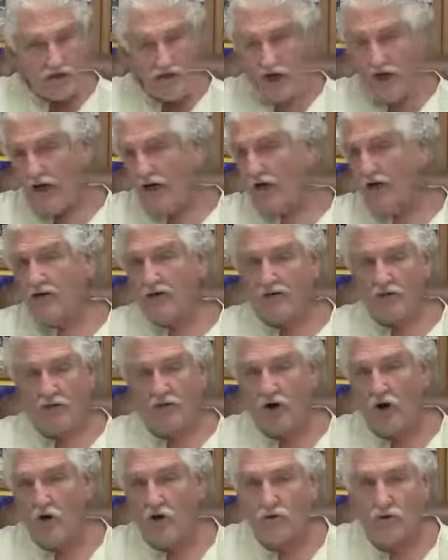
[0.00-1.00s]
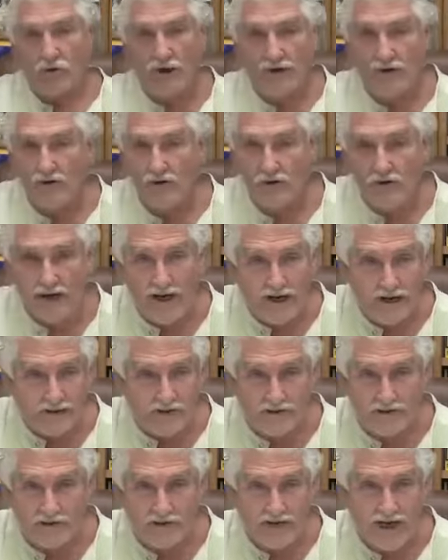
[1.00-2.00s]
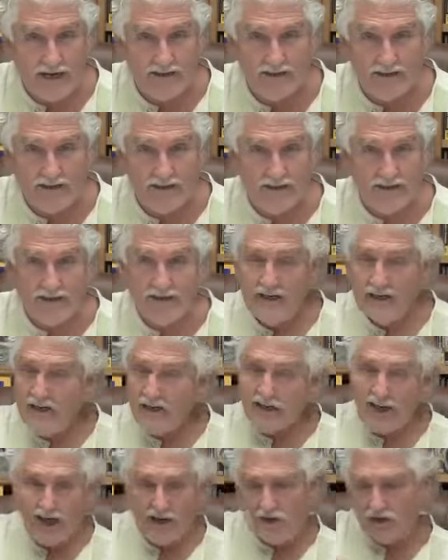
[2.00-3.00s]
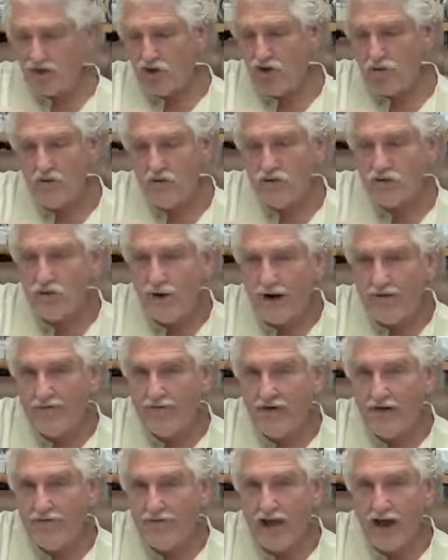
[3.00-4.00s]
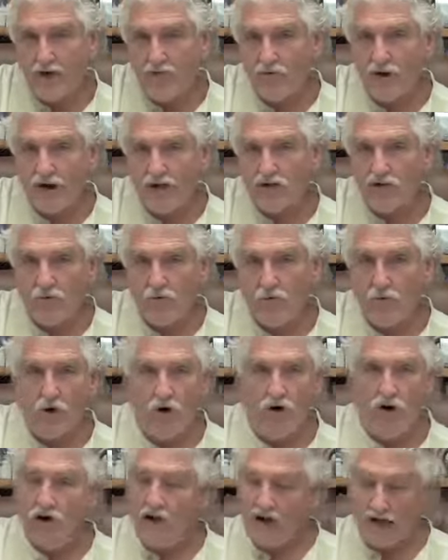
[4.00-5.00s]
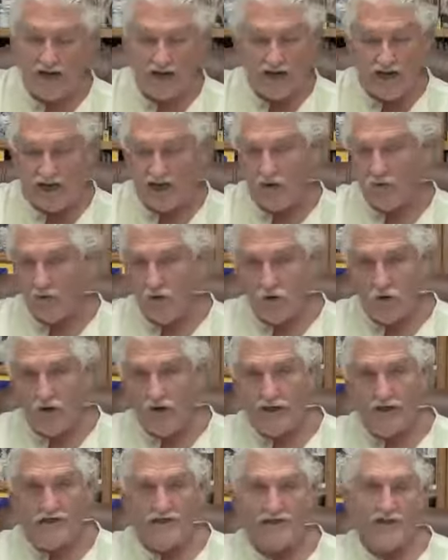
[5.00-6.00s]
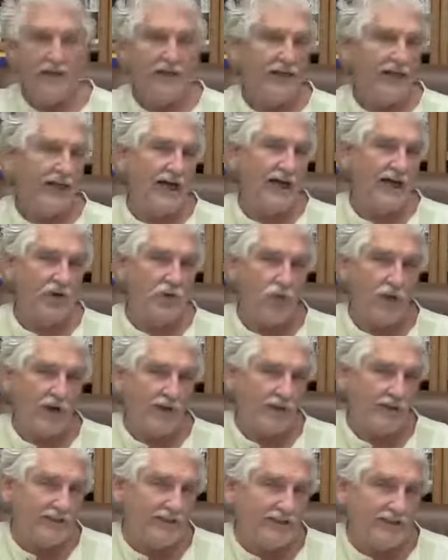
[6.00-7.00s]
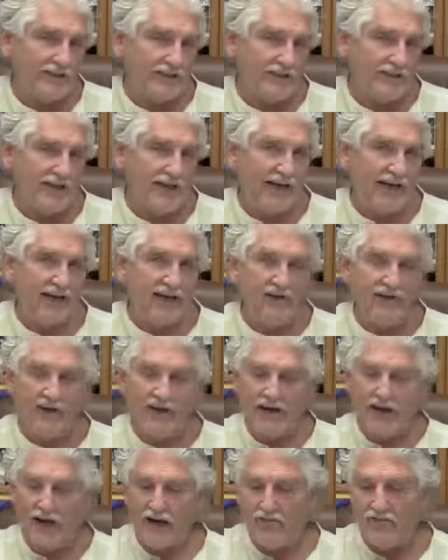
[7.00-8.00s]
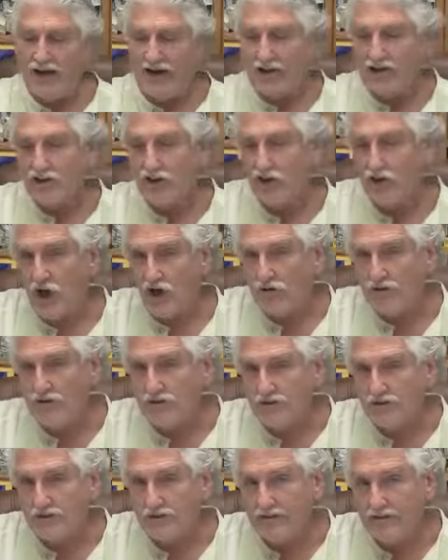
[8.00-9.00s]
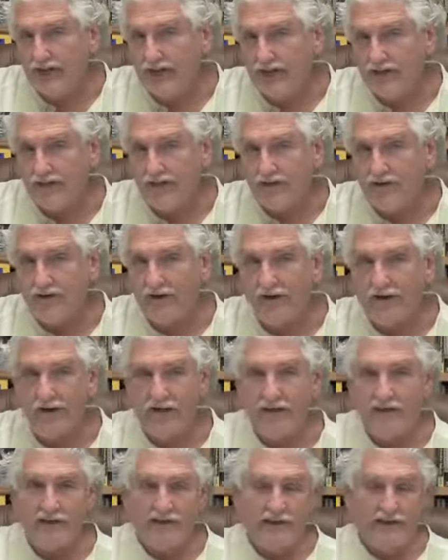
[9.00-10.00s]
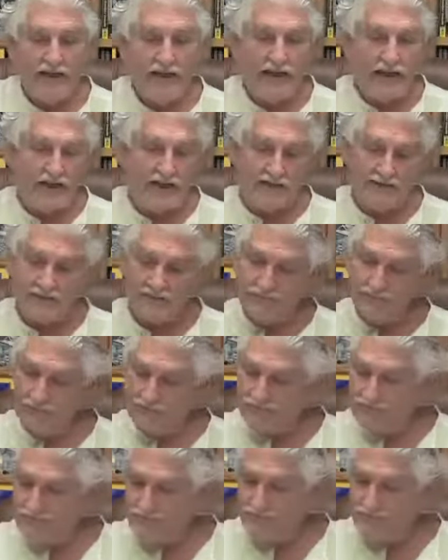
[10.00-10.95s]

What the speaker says: Ton of colorectal cancers out there, a lot of tumors right there in that rectal wall, a lot of hemorrhoids, a lot of weaknesses in that area, a lot of acidosis in that area, and